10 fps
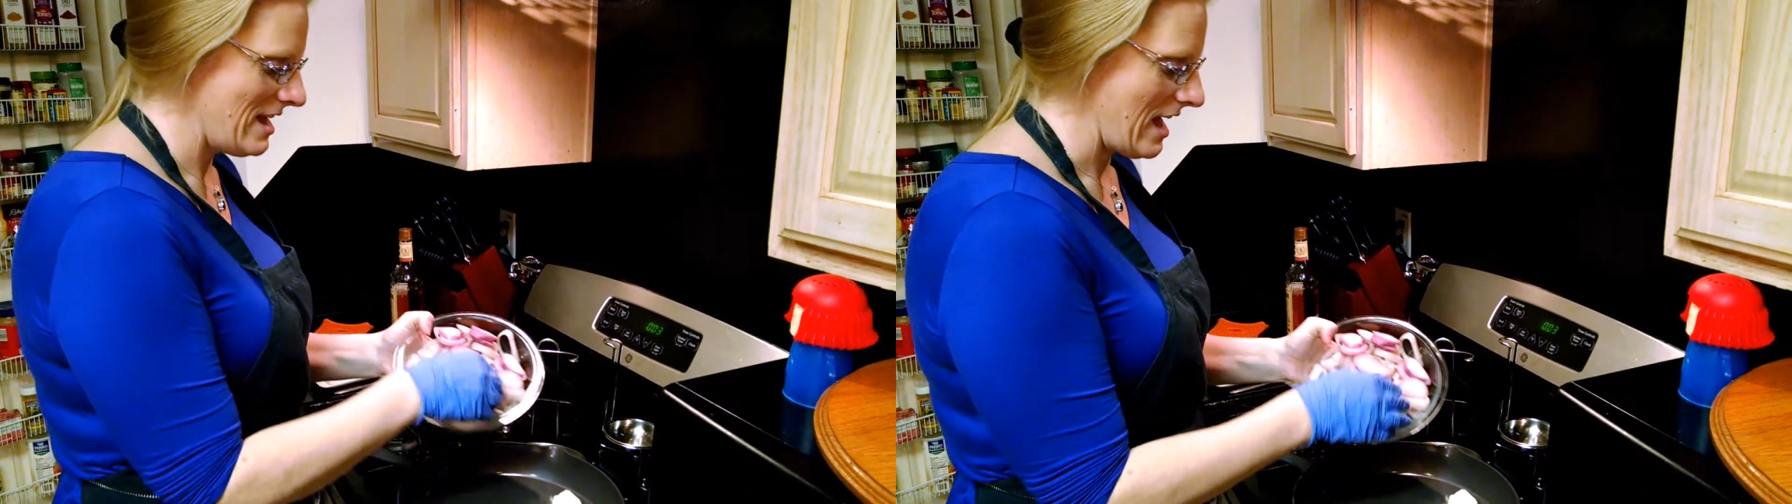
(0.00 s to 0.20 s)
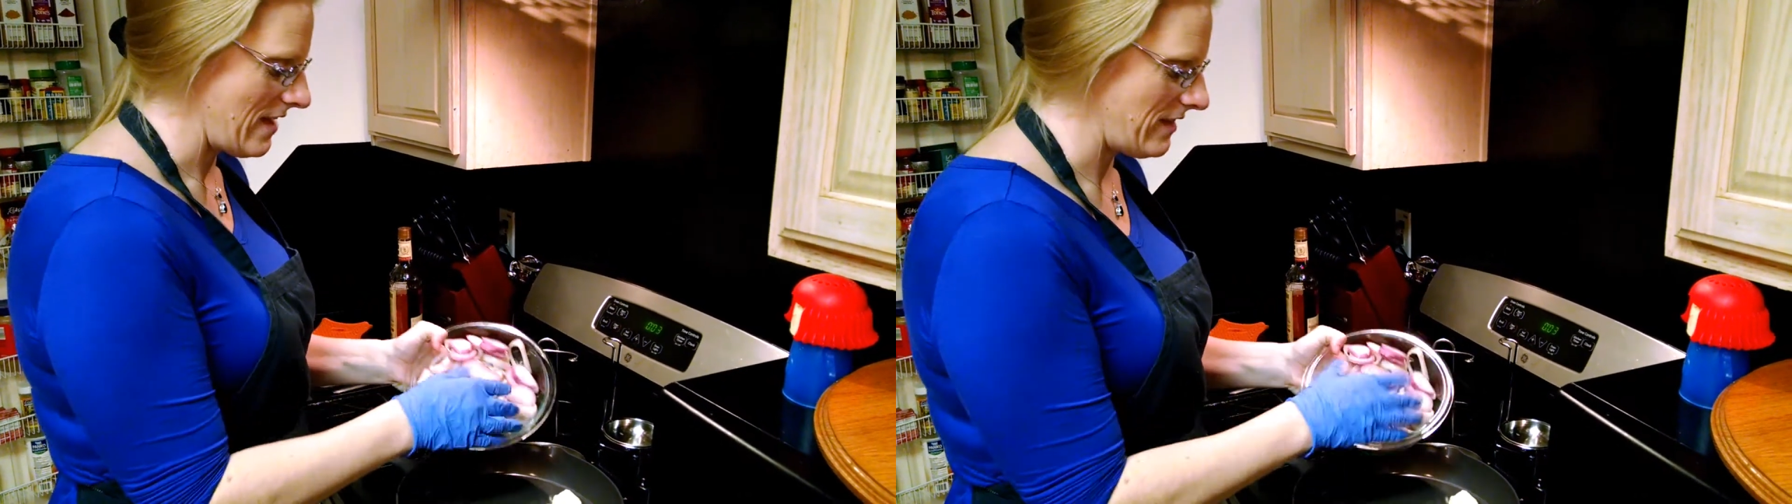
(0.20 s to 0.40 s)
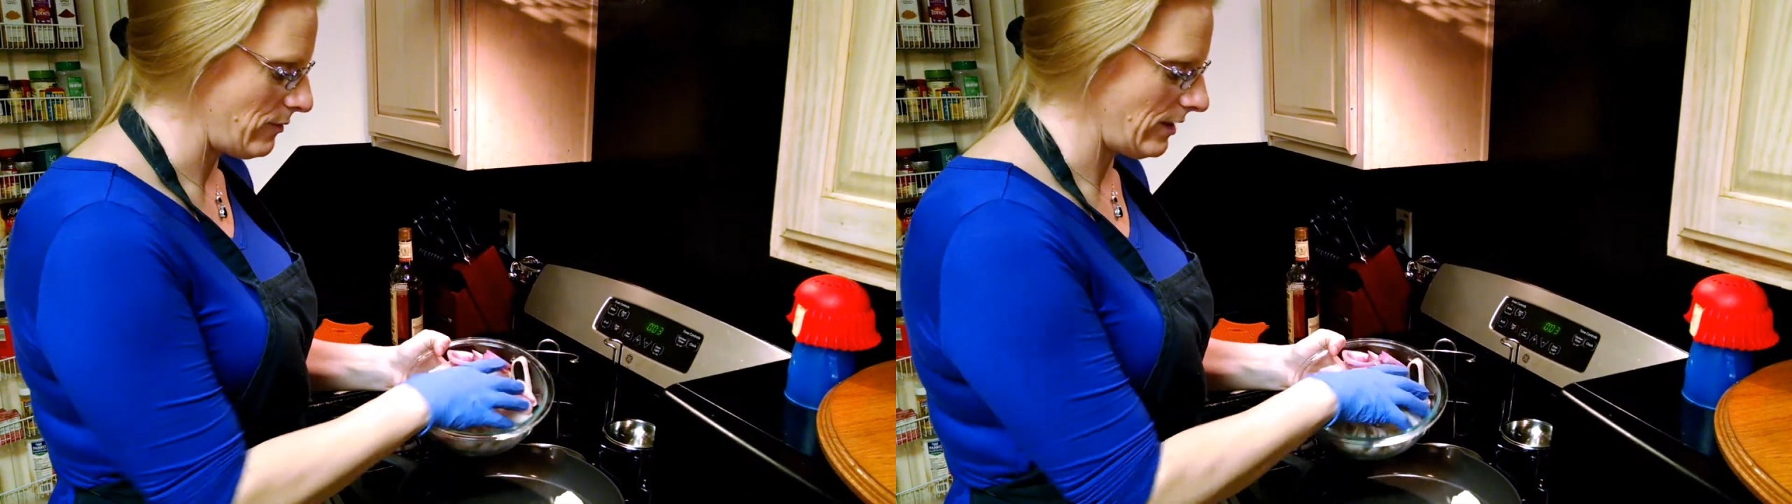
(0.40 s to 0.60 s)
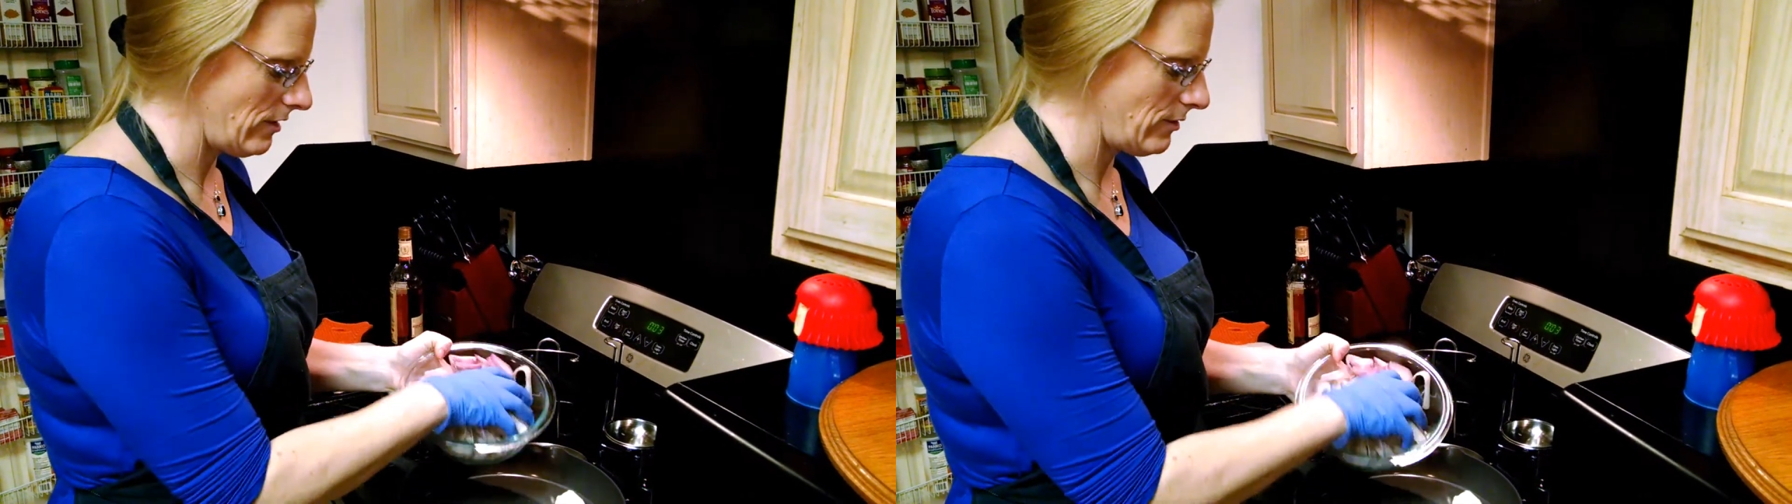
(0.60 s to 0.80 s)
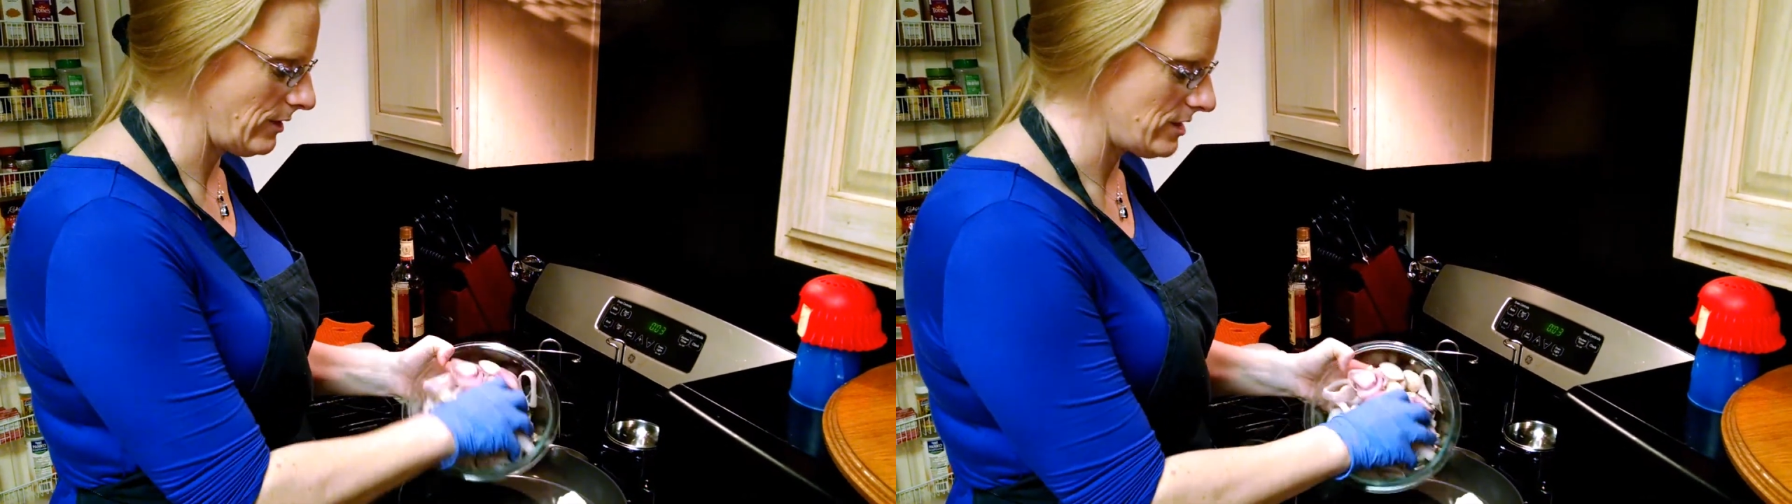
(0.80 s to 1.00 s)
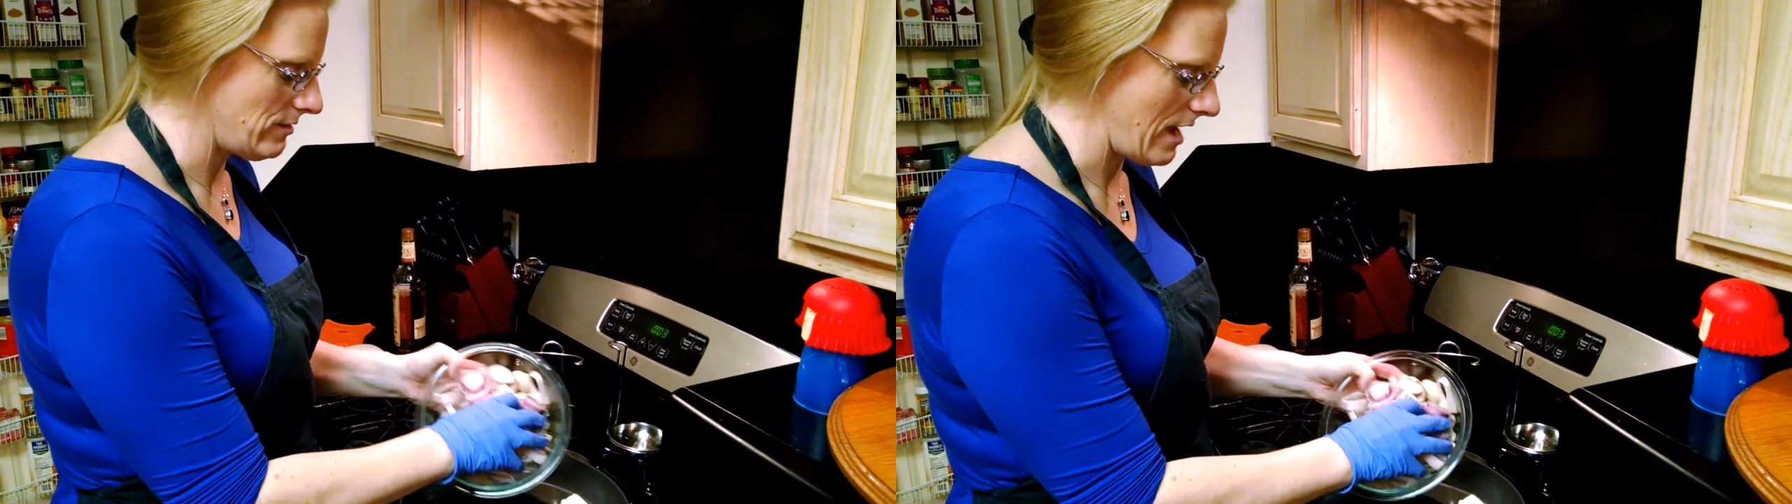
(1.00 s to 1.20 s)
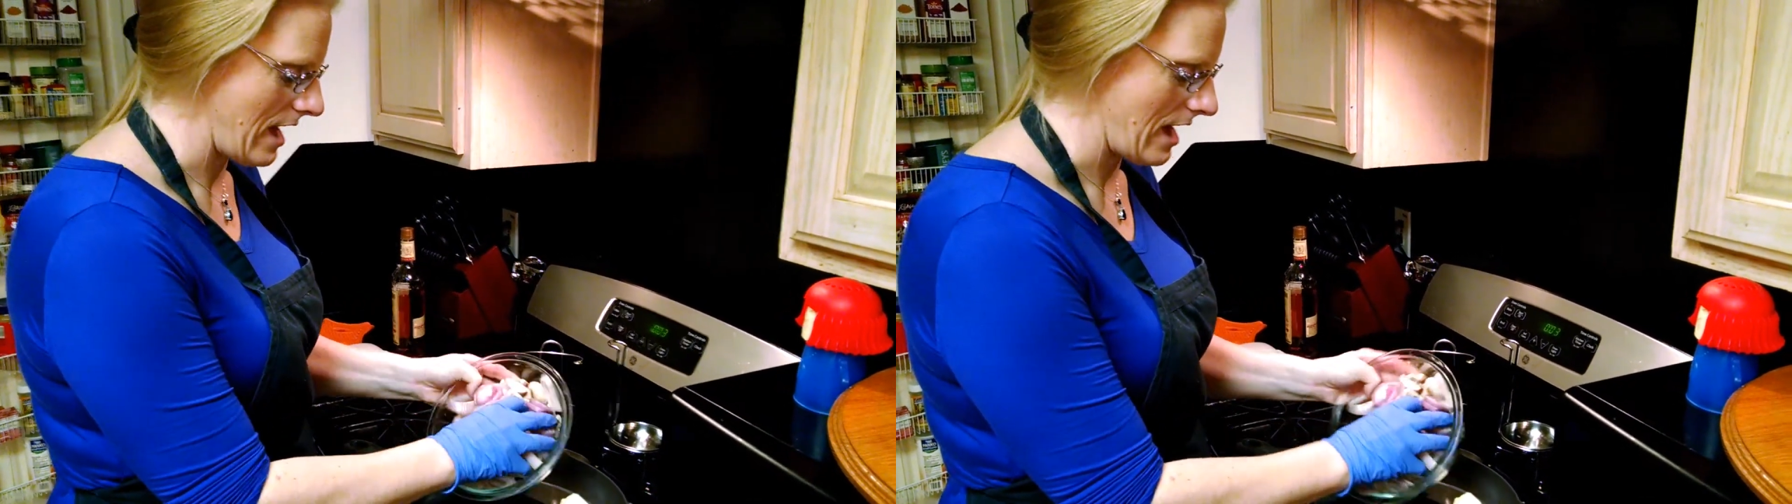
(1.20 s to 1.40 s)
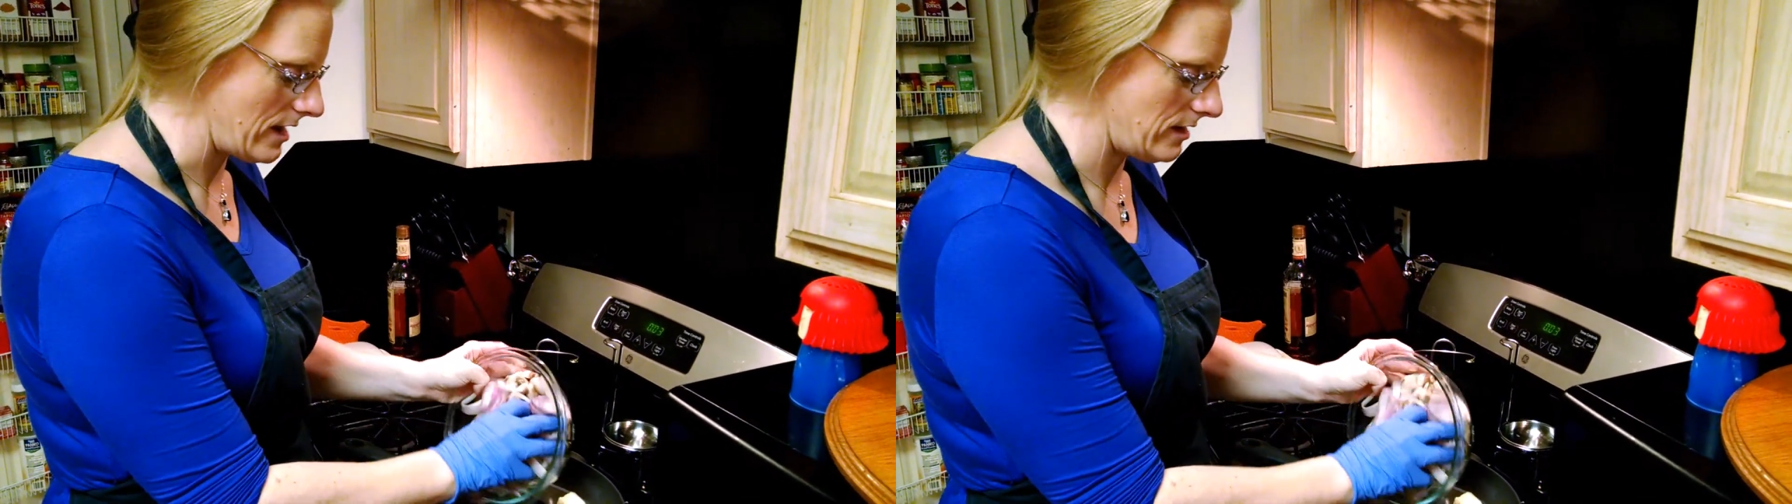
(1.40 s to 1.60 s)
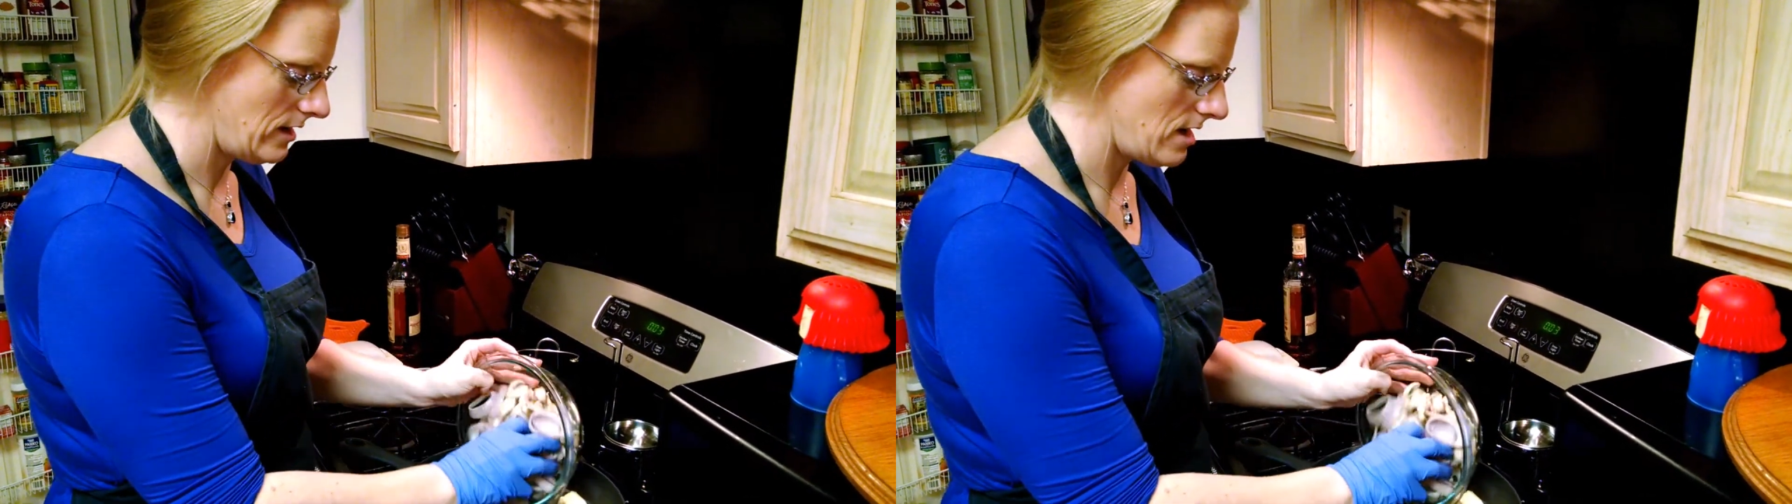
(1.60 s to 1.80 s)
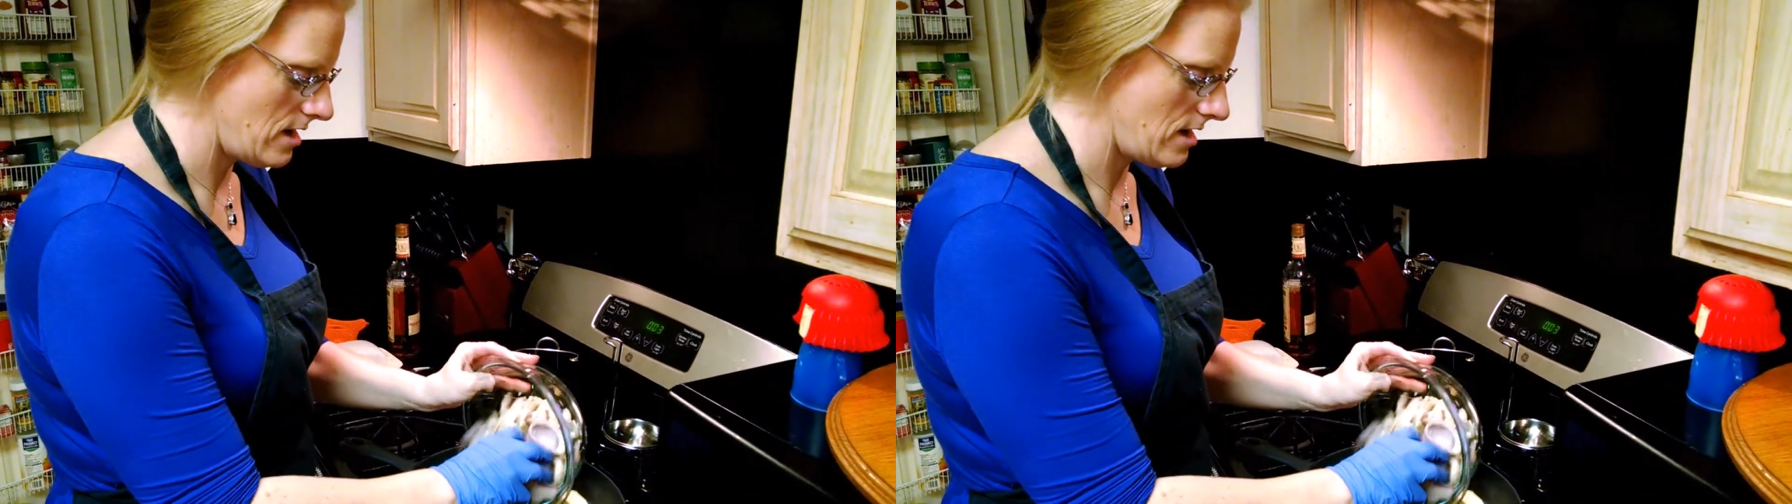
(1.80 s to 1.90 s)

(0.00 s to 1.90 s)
And then we are going to add